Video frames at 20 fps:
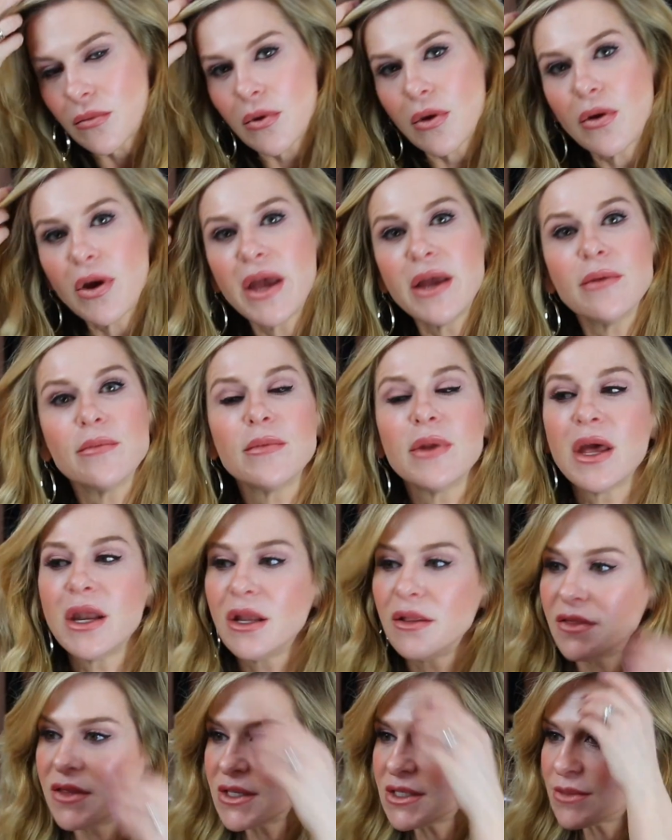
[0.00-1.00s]
All right, and
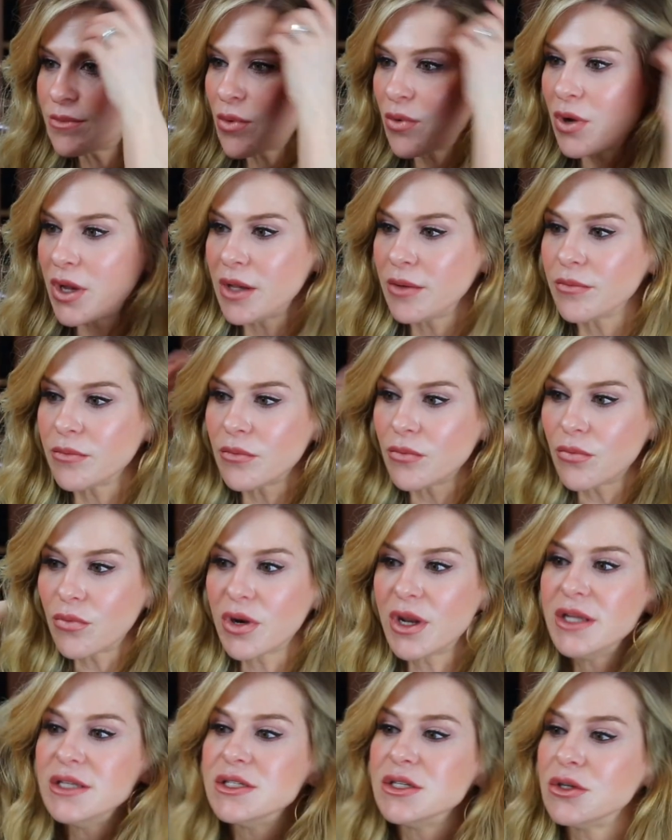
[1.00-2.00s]
at this point, what
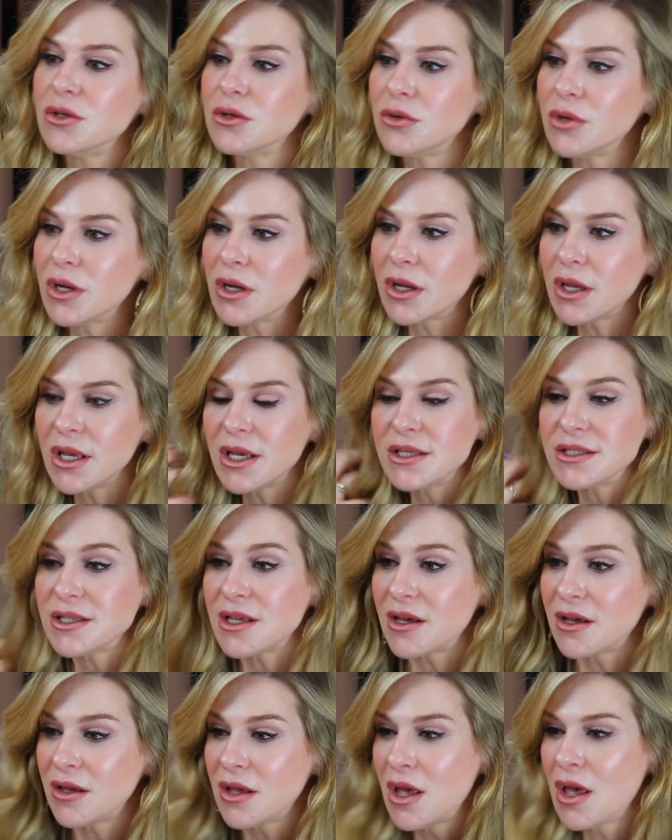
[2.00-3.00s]
I do is
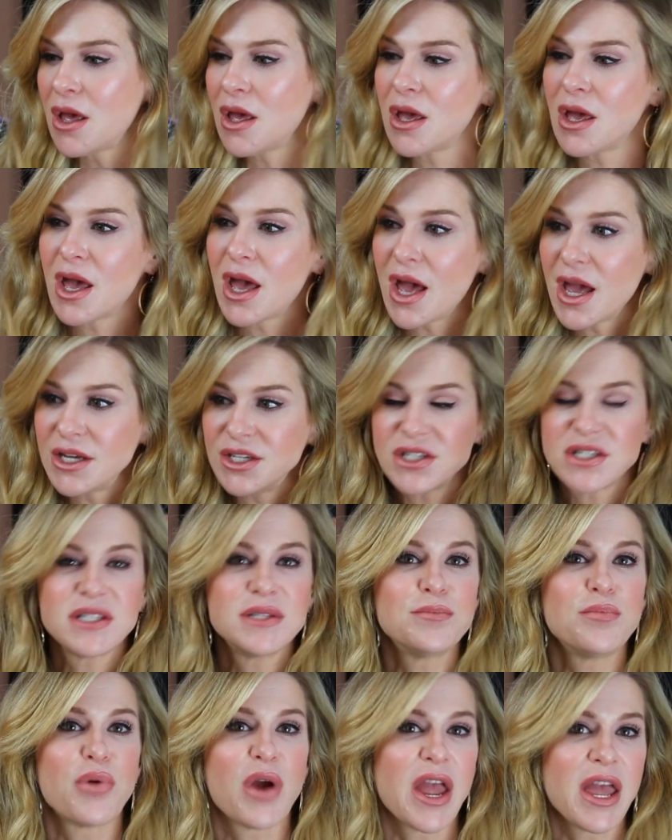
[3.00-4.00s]
I
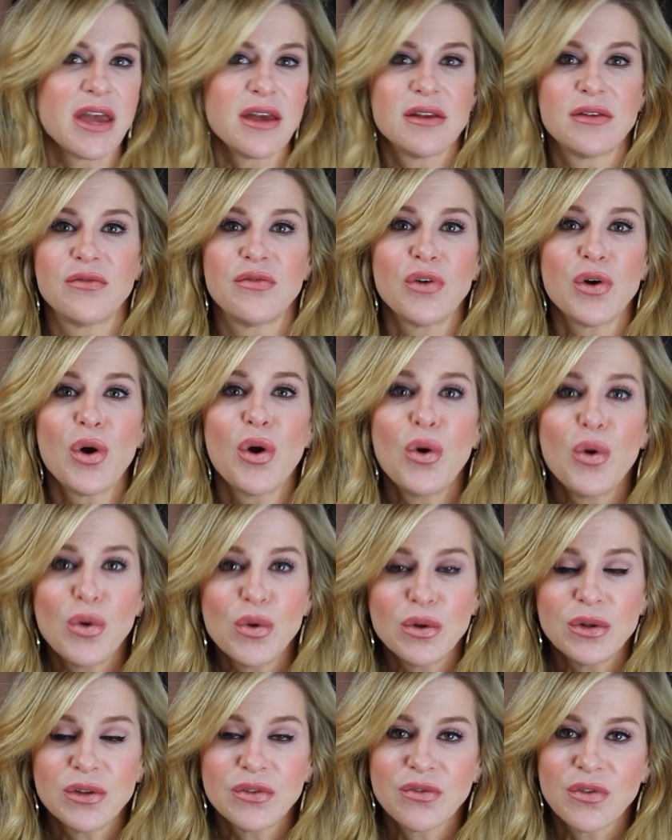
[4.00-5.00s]
just spray it for
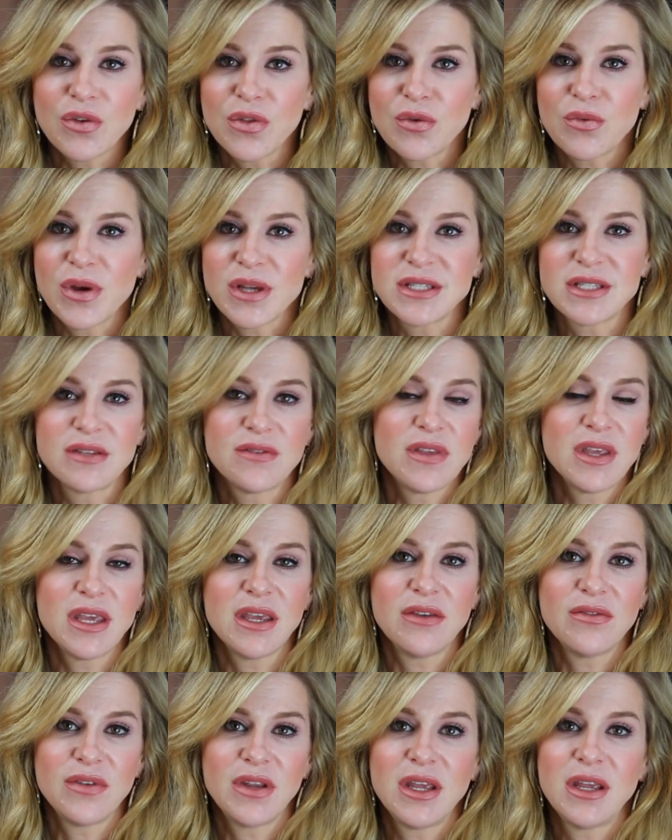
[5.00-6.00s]
hold for the rest of the
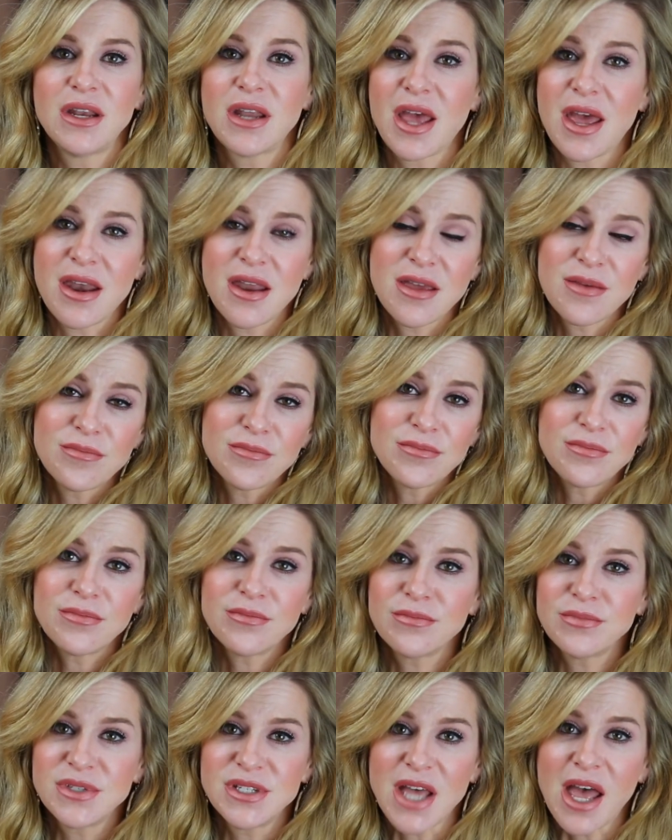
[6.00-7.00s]
evening, and I'm
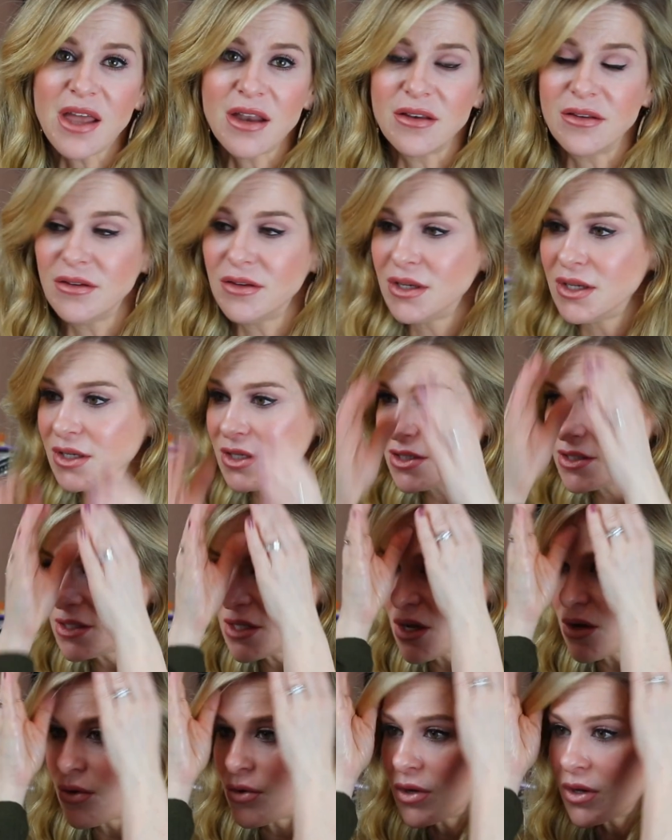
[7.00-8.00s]
done.
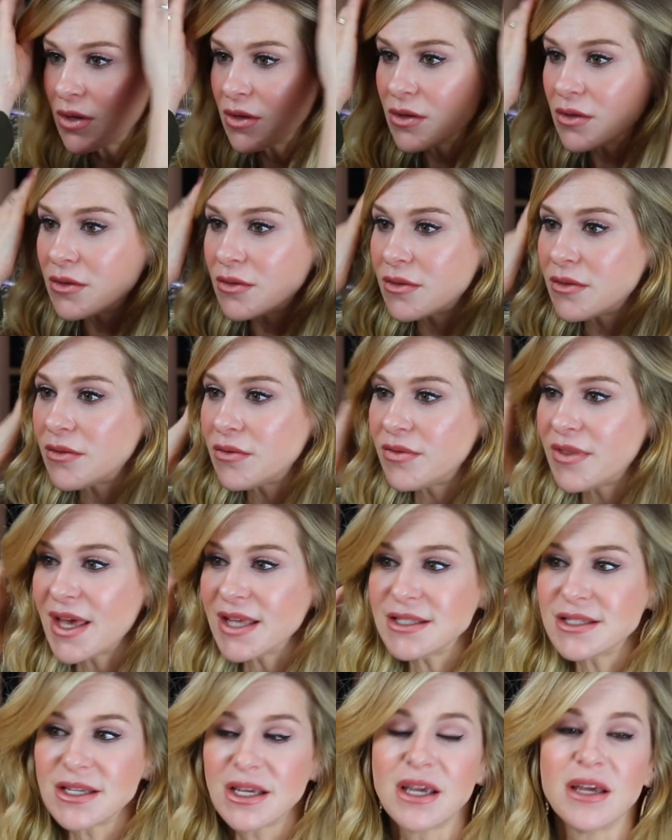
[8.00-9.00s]
So
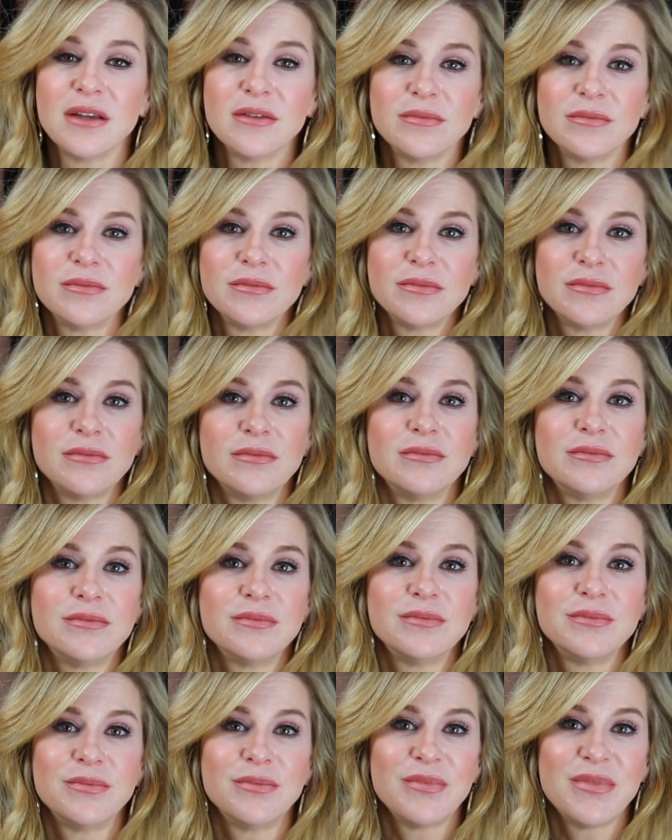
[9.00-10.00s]
that's it.
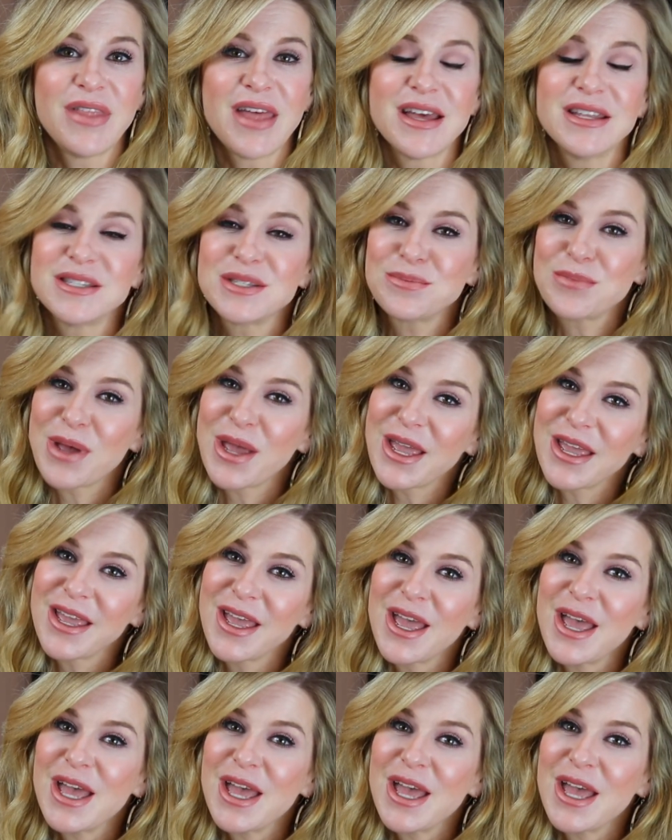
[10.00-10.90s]
That's my